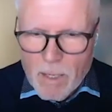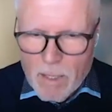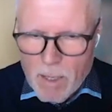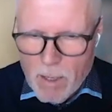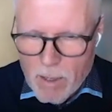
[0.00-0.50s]

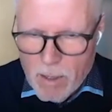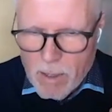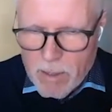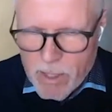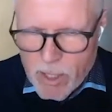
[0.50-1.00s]
the
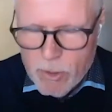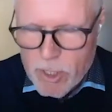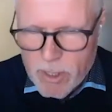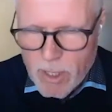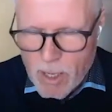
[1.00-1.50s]

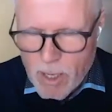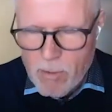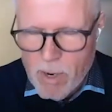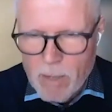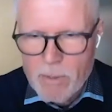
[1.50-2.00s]
news
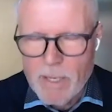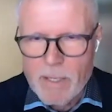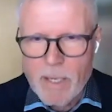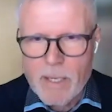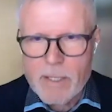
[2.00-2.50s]
around
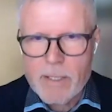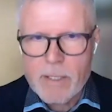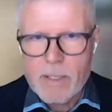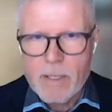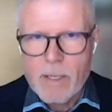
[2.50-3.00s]
that
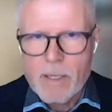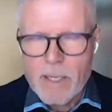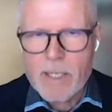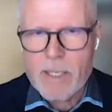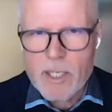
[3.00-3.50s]
is
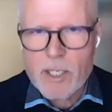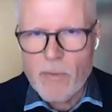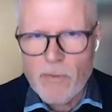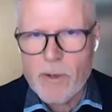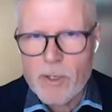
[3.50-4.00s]
this is the
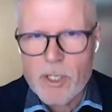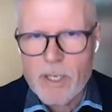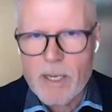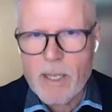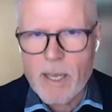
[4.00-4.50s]
first
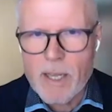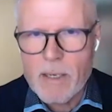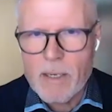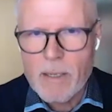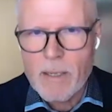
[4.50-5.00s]
that
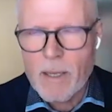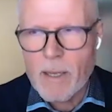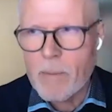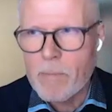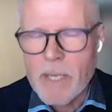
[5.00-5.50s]
can
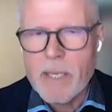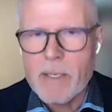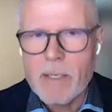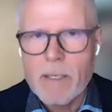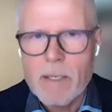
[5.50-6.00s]

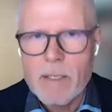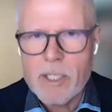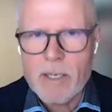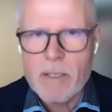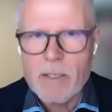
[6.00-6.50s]
beat
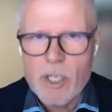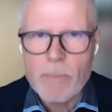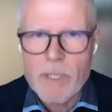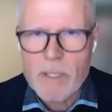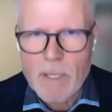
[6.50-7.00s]

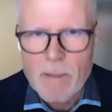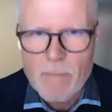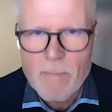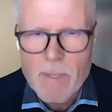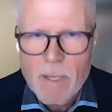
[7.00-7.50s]
ChatGPT.
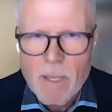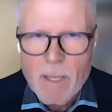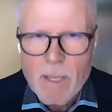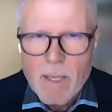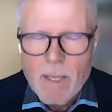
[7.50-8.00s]

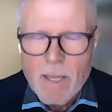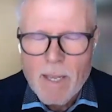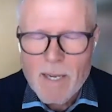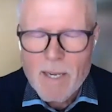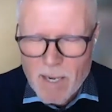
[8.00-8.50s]

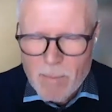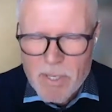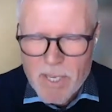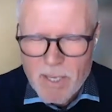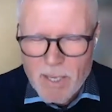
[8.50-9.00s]
And then I'm
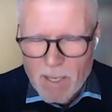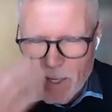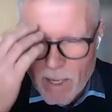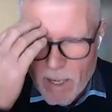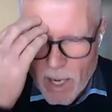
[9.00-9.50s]

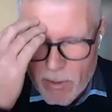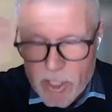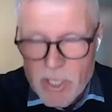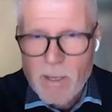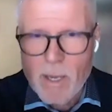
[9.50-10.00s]
thinking, how
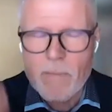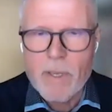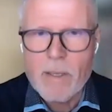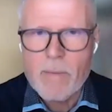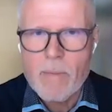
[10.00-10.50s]
sick are
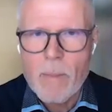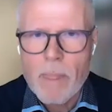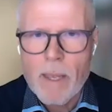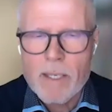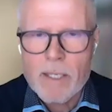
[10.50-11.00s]
we?
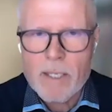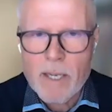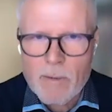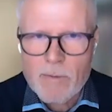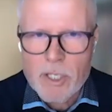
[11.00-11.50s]

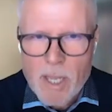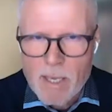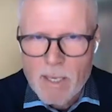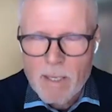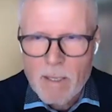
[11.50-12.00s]
Instead of
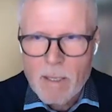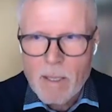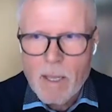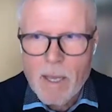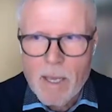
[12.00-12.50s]
saying,
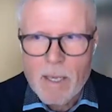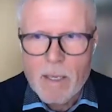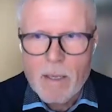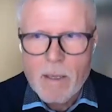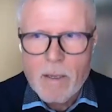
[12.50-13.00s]

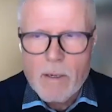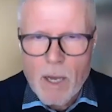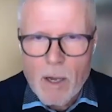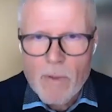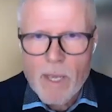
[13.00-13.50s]
hey,
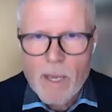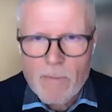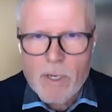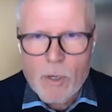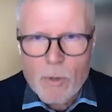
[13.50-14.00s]
now we have
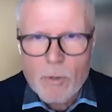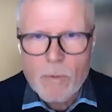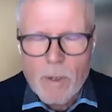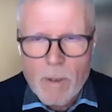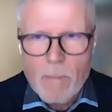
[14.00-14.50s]
a new